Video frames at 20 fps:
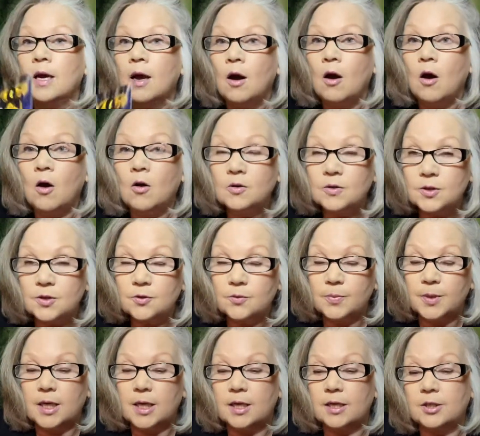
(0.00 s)
Also,
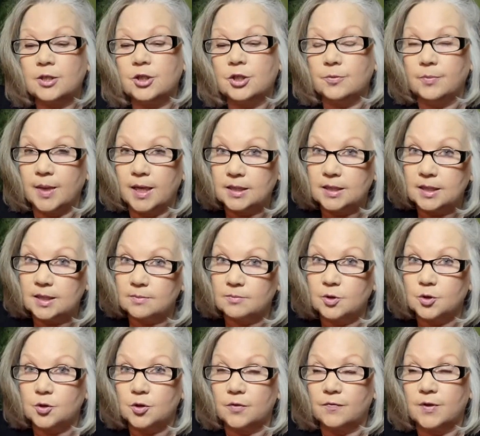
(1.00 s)
because you made some
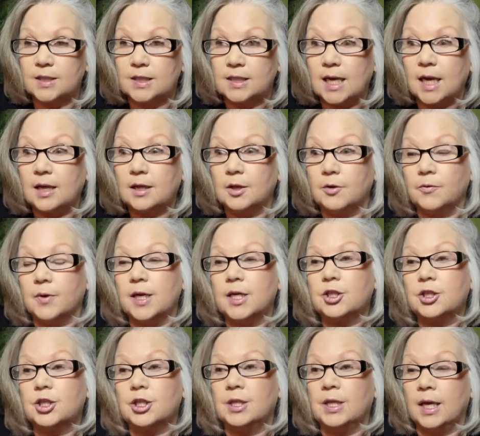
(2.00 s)
sort of a
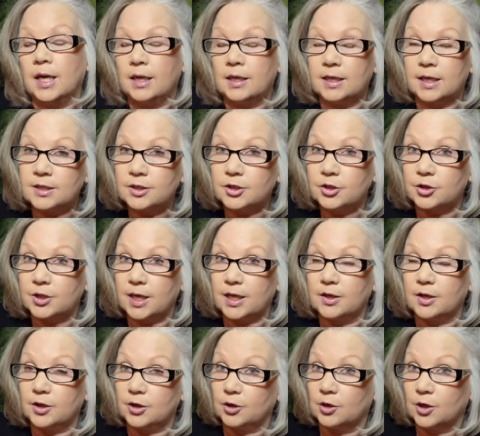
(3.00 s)
declaration that yesterday
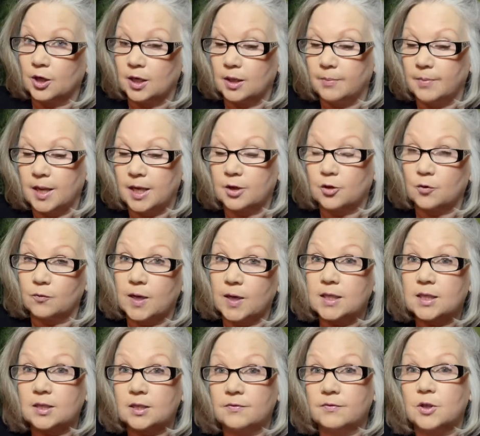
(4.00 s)
that you're going to make the
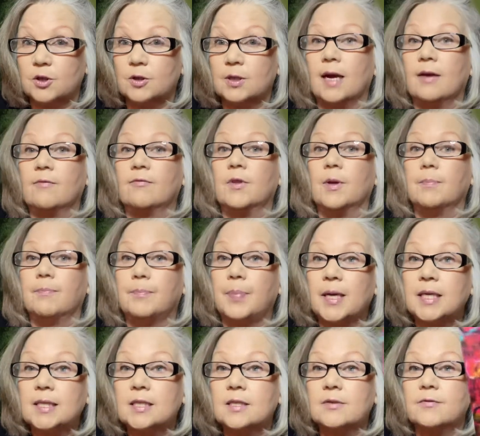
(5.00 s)
rest of your life the
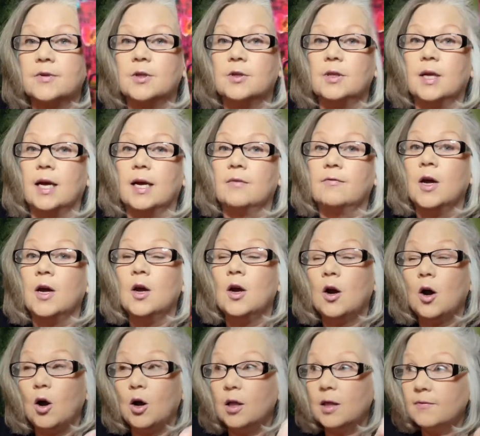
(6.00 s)
best of your life,
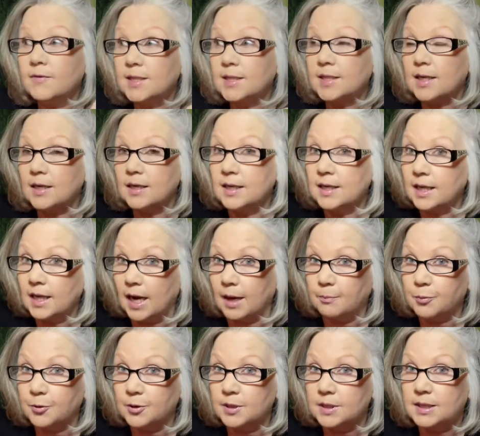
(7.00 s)
all of a sudden the
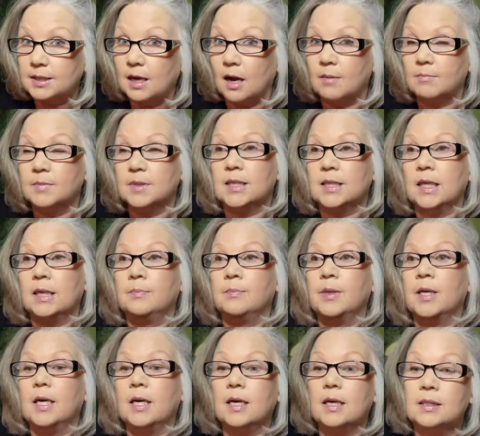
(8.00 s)
Empress comes in,
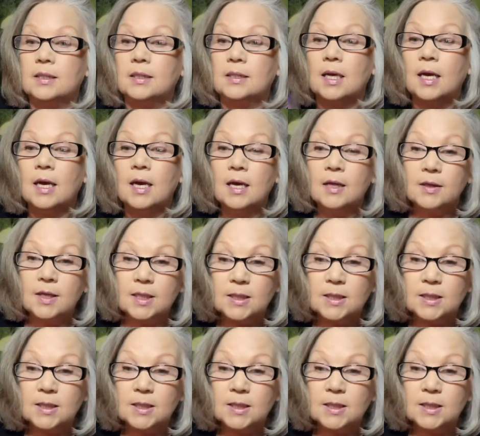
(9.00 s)
because the